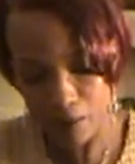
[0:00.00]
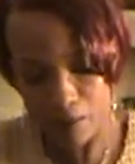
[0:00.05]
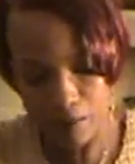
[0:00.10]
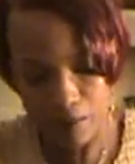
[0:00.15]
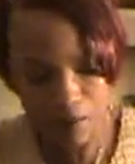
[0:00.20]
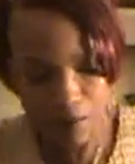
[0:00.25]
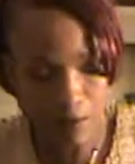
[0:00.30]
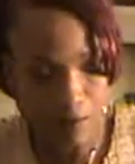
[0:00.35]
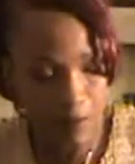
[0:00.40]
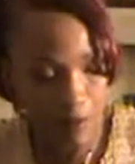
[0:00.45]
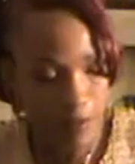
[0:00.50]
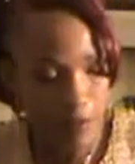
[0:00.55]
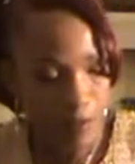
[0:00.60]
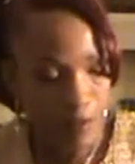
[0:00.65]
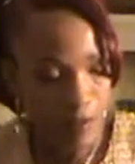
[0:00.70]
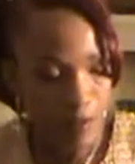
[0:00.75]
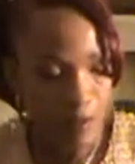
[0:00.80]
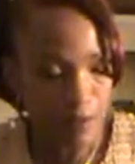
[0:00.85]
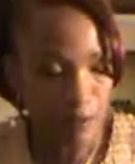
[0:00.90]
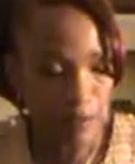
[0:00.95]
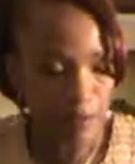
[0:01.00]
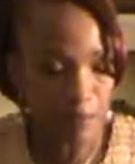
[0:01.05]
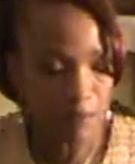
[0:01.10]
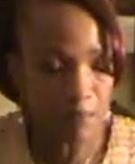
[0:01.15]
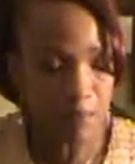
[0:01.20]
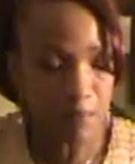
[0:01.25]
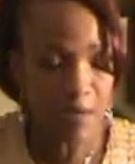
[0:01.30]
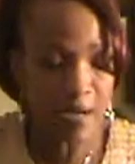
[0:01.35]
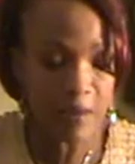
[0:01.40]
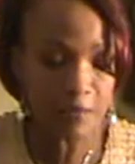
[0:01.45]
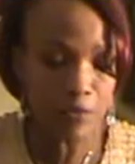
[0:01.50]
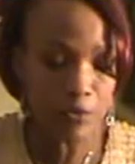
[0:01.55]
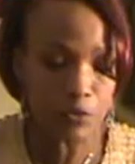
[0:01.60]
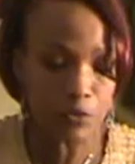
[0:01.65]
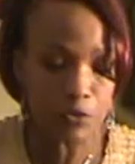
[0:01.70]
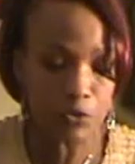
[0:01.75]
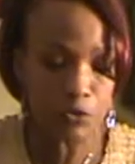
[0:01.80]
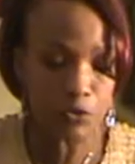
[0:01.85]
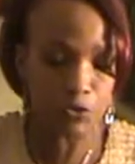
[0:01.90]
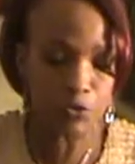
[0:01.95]
but I'm
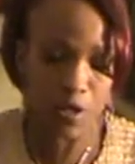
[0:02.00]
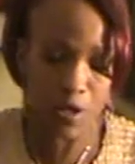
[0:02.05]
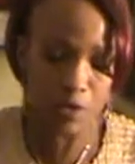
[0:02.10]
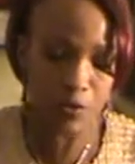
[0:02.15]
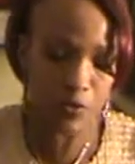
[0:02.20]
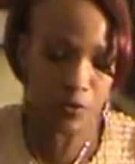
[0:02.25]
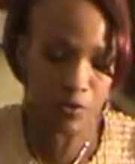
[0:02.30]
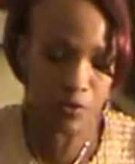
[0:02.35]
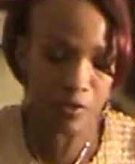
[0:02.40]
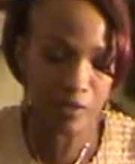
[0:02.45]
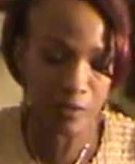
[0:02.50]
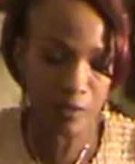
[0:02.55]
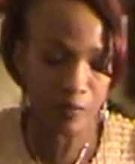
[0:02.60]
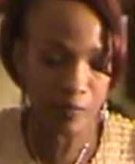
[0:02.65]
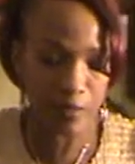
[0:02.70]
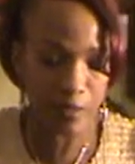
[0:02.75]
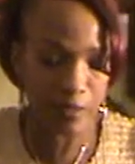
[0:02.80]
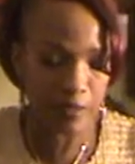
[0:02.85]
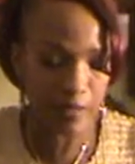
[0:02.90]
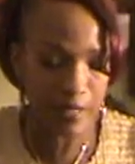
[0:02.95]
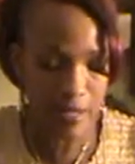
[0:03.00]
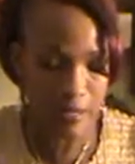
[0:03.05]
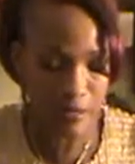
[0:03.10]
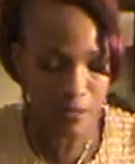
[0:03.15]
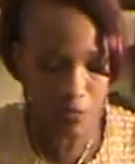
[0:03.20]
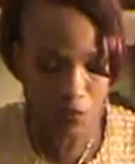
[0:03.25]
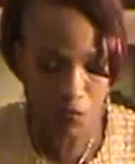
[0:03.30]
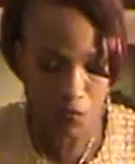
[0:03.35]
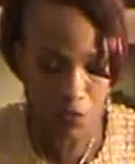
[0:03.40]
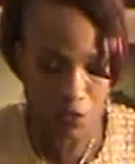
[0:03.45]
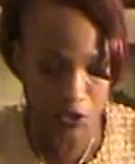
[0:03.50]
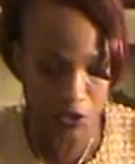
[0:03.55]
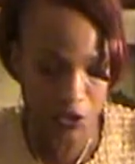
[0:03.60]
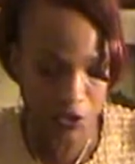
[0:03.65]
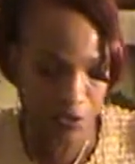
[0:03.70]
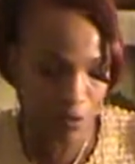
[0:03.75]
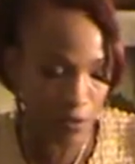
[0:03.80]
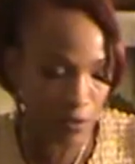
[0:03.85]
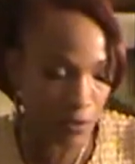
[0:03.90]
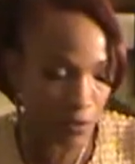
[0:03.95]
going to try to do something that's
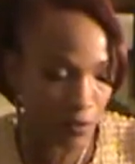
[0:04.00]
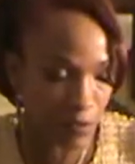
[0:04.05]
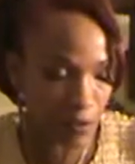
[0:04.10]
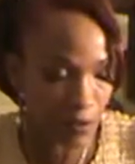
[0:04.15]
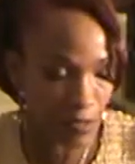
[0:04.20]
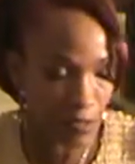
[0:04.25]
original.